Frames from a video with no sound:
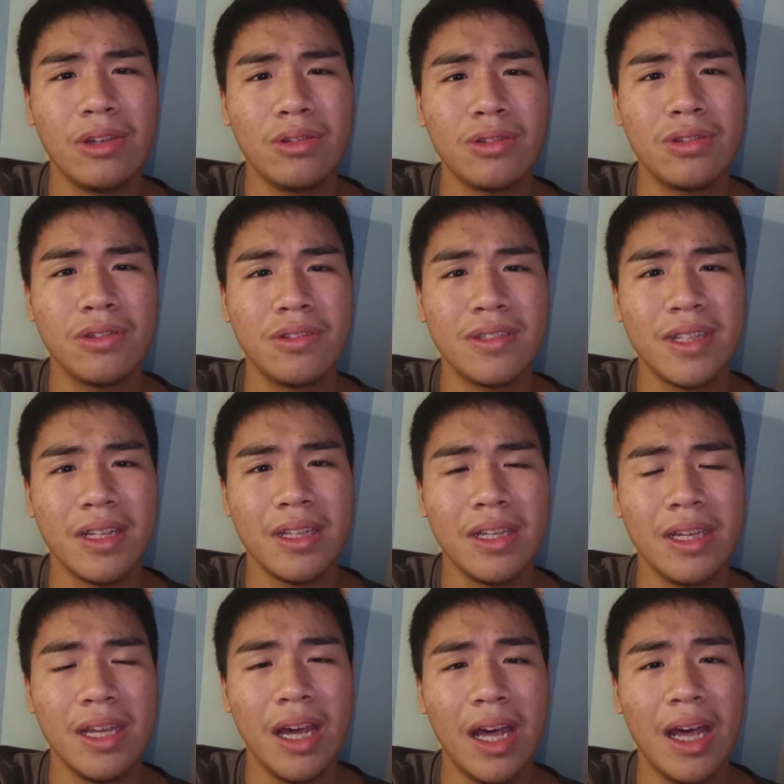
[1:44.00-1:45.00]
used to
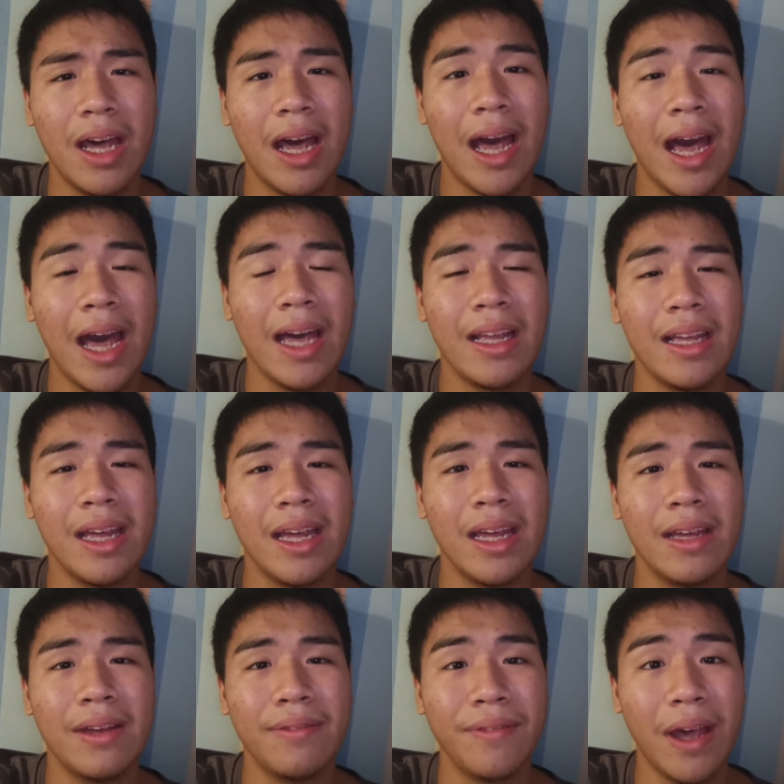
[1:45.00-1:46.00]
study
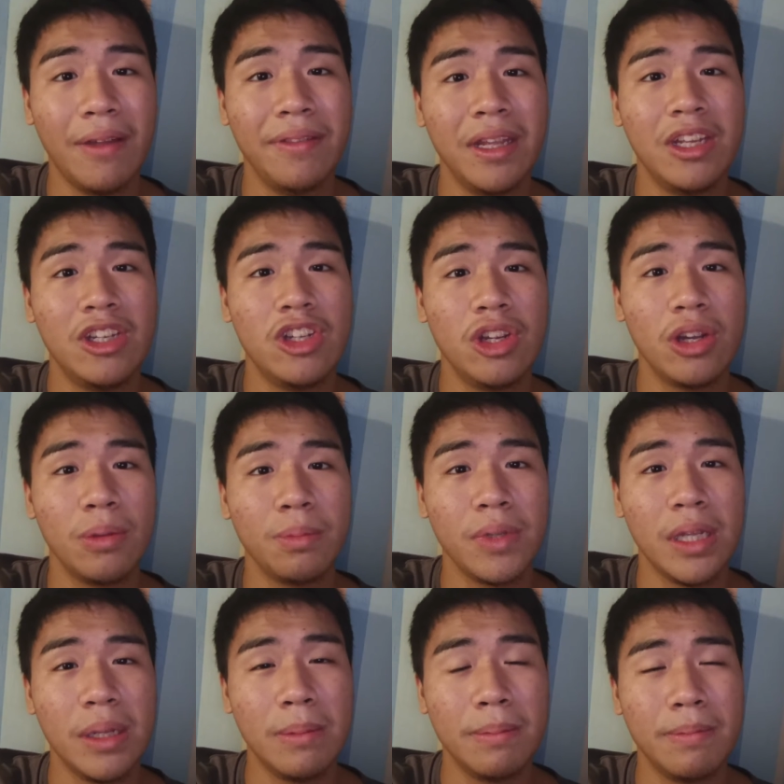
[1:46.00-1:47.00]
a foundation of
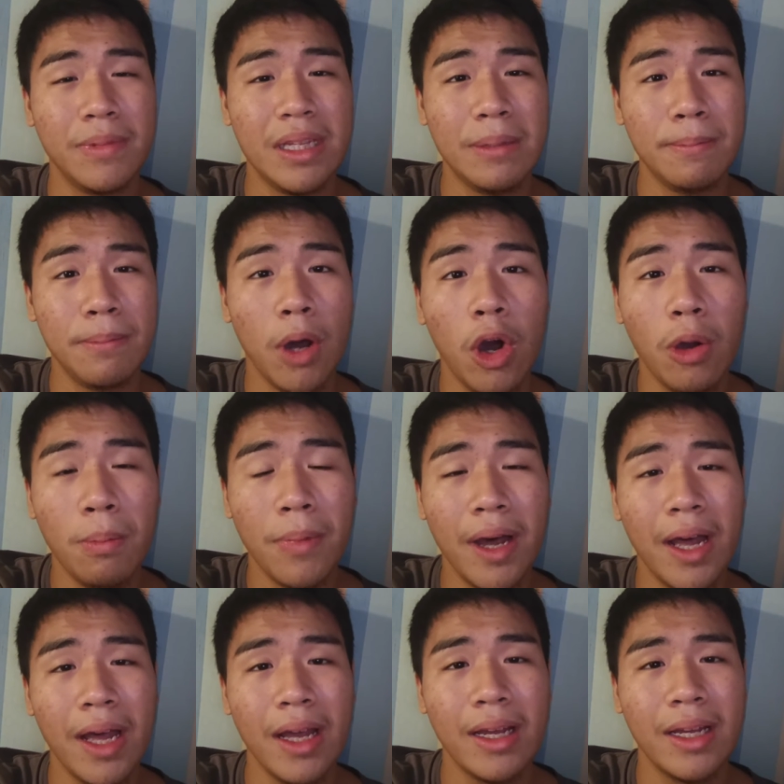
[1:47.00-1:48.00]

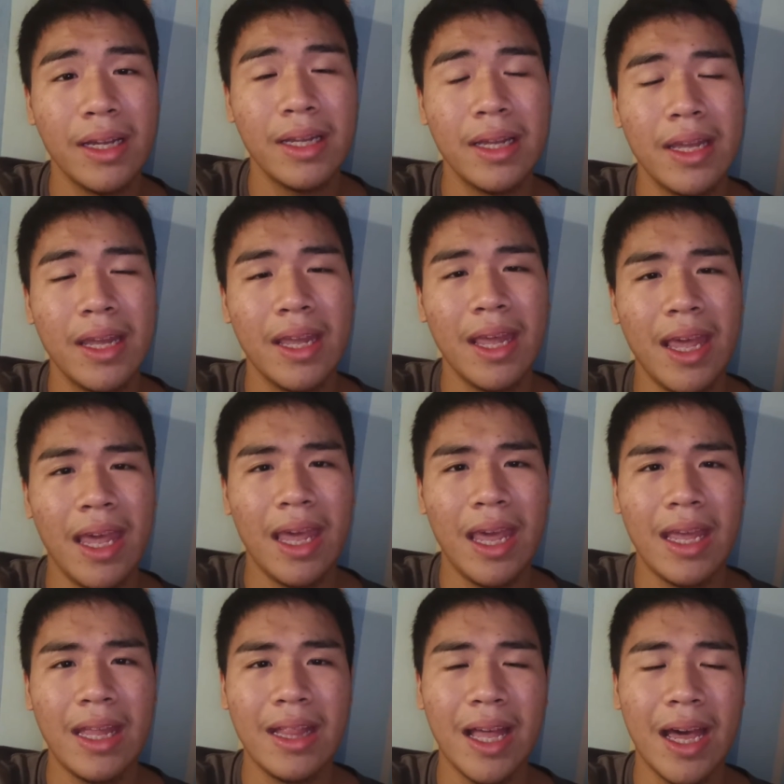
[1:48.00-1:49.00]
diploma,
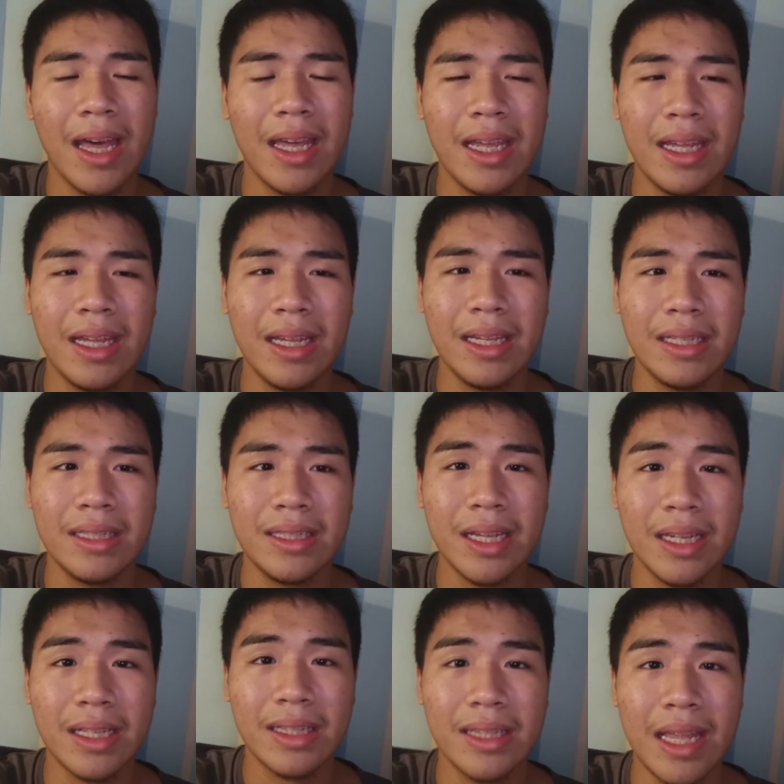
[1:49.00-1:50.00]
and I
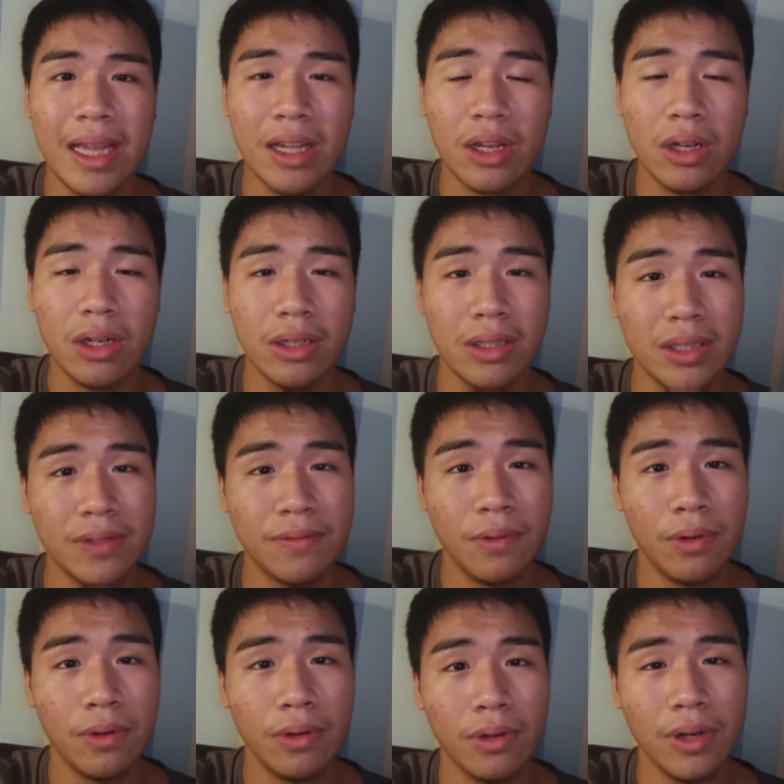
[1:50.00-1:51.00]
take that course
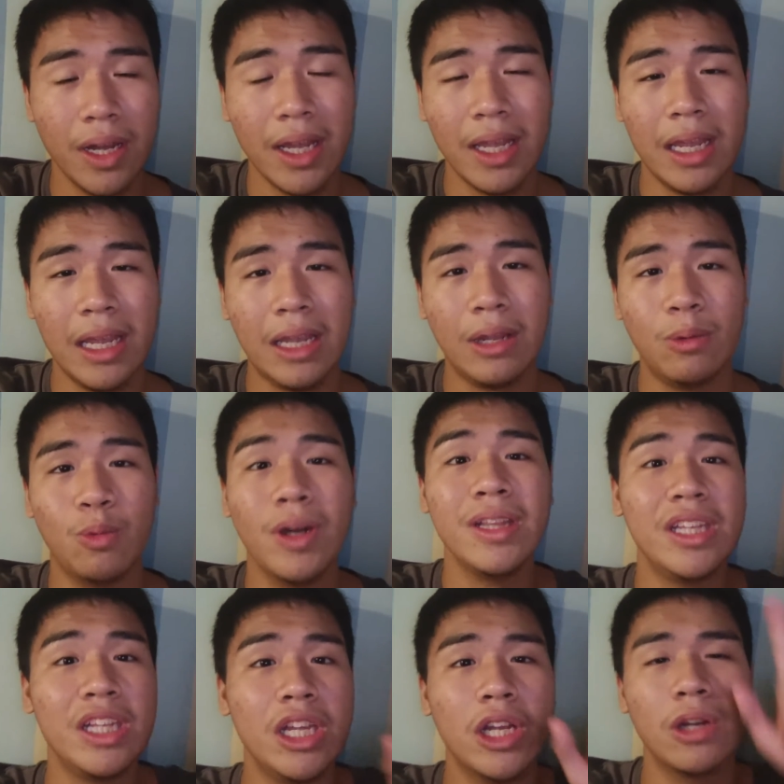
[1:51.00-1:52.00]
for a
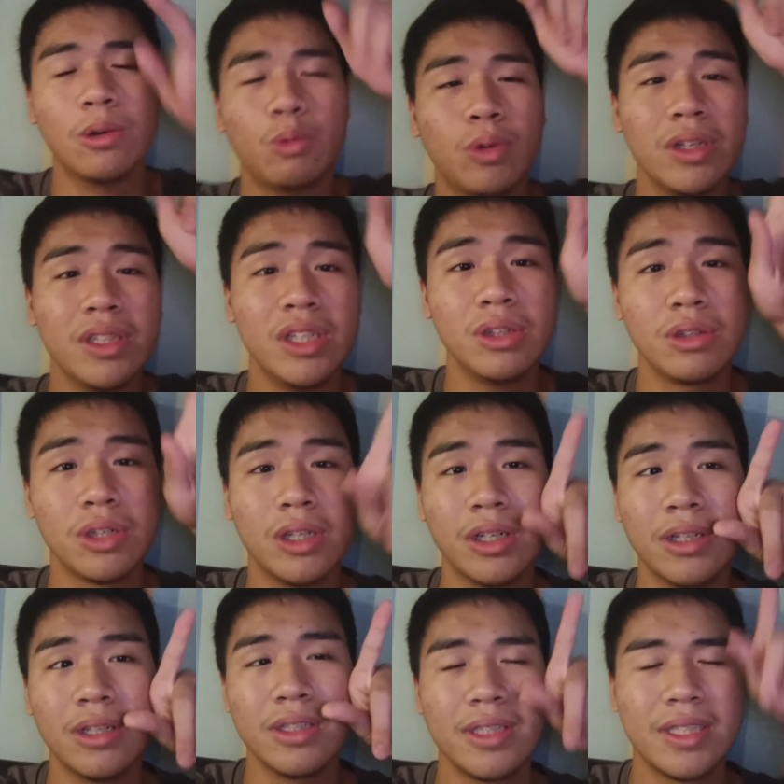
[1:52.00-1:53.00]
one year
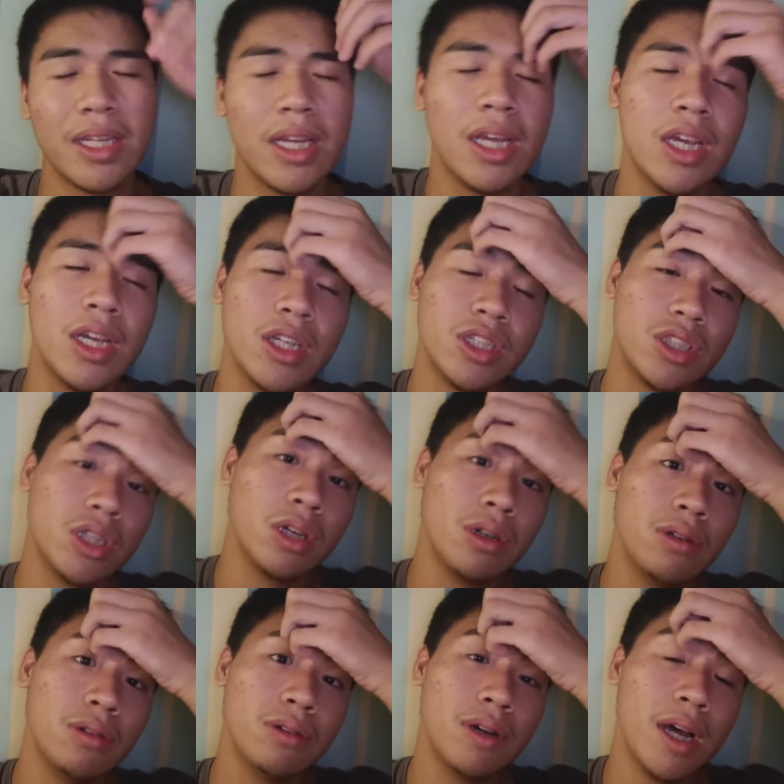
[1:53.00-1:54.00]
course.
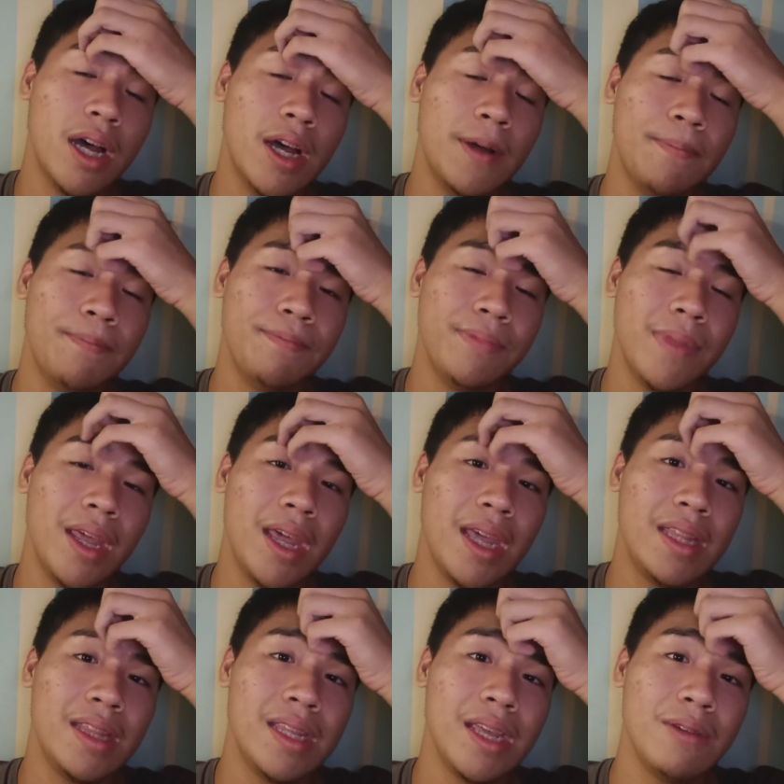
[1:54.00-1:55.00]
So
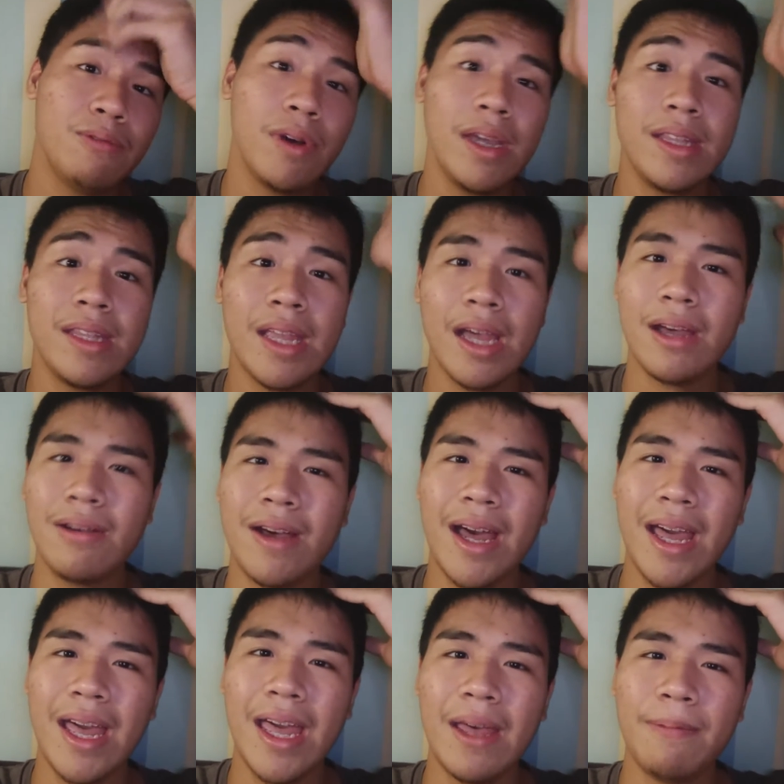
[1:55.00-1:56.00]
and then right now
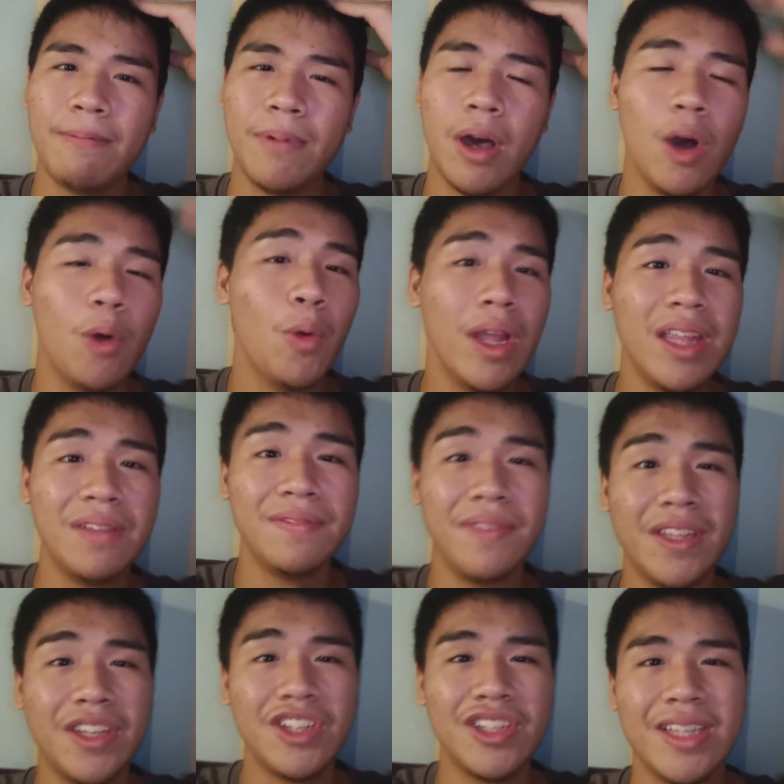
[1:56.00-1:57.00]
I have already
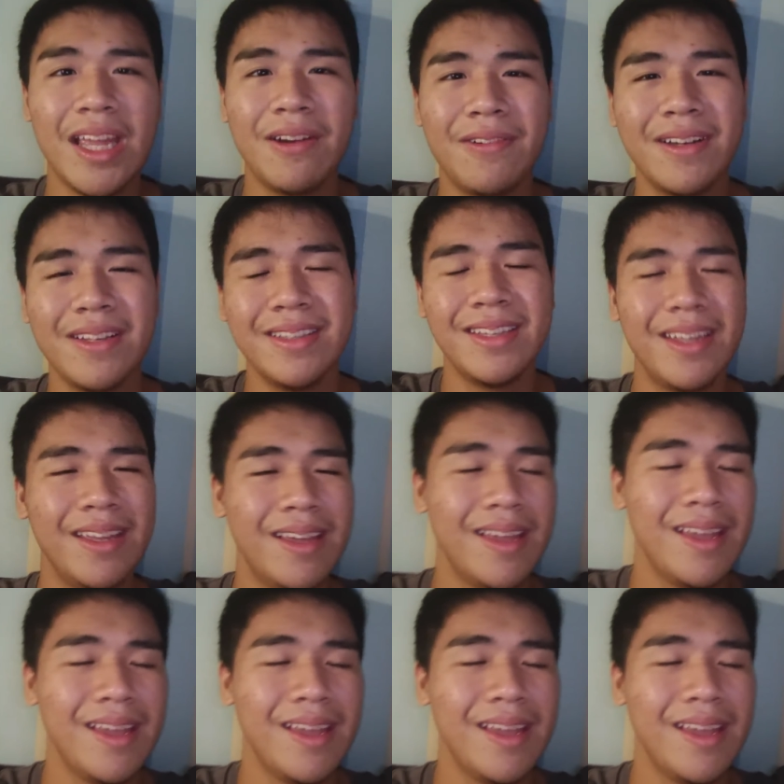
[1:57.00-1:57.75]
finished that one,